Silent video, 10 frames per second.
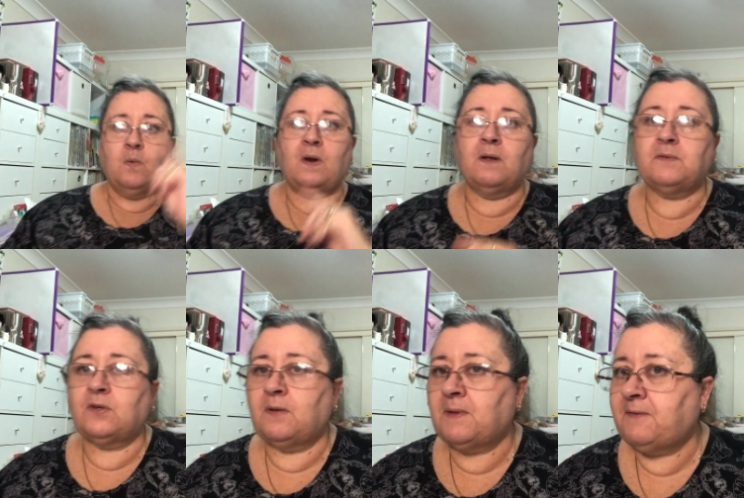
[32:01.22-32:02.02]
when I'm
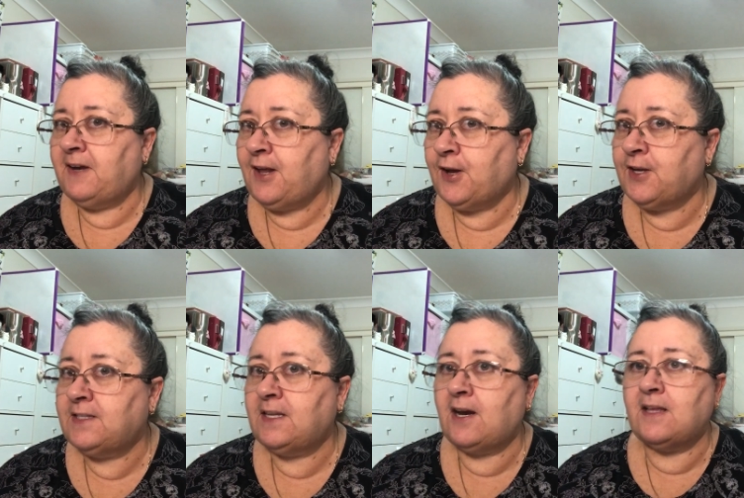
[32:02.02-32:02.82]
doing my
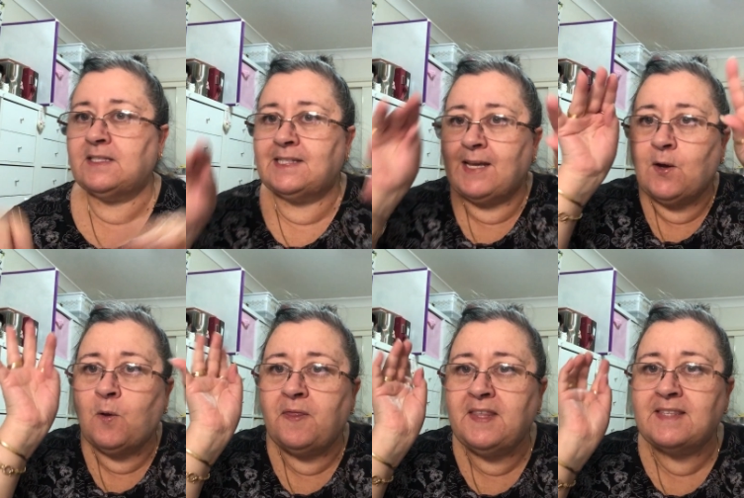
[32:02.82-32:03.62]
videos so you don't see
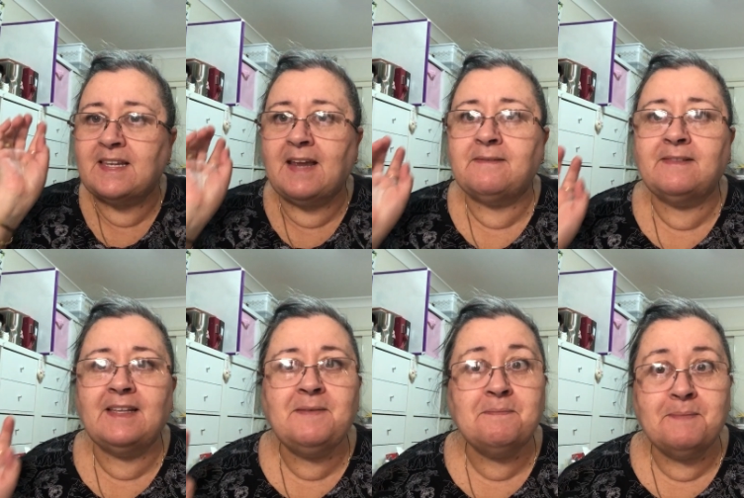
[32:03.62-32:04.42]
all this
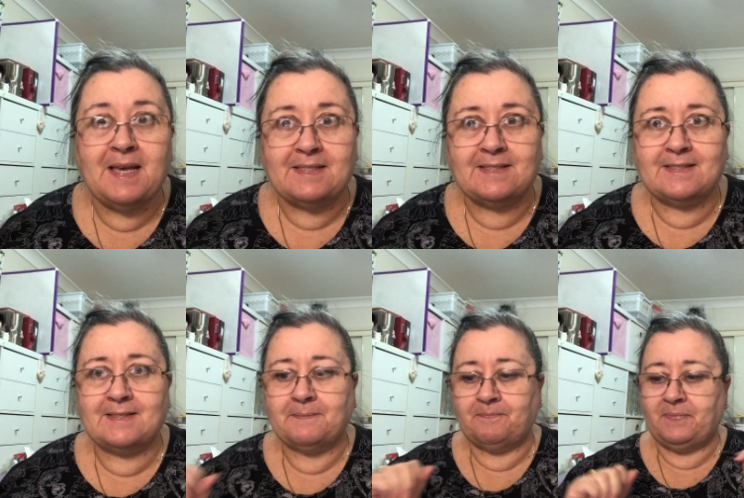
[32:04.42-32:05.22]
lovely
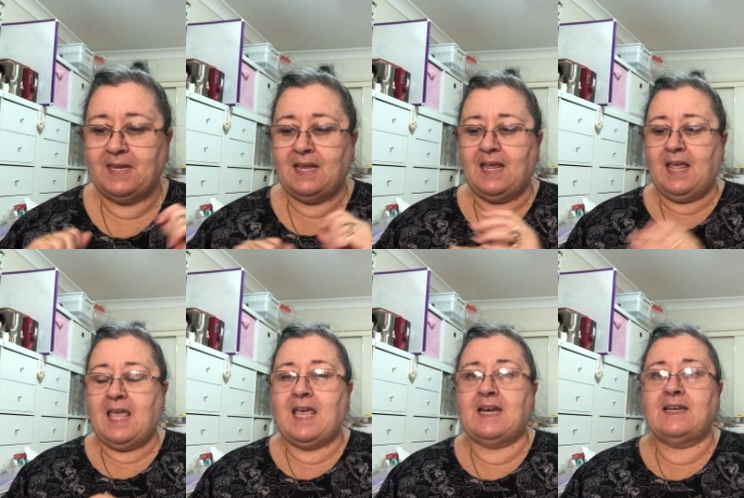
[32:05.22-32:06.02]
mess.
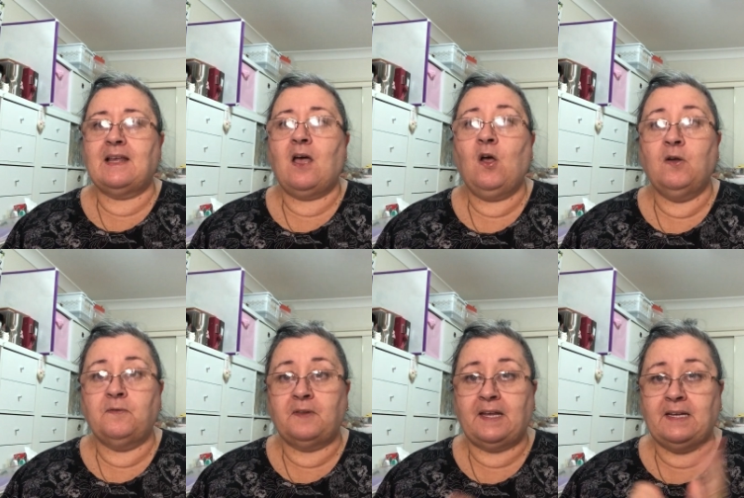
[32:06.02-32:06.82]
And
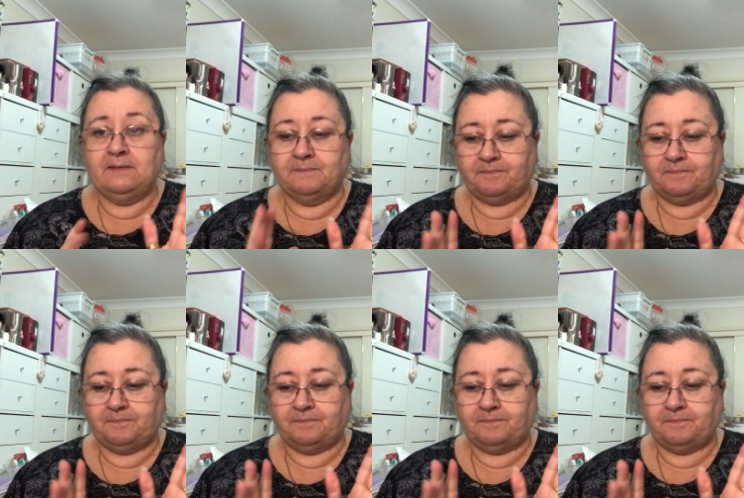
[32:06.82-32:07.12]
hopefully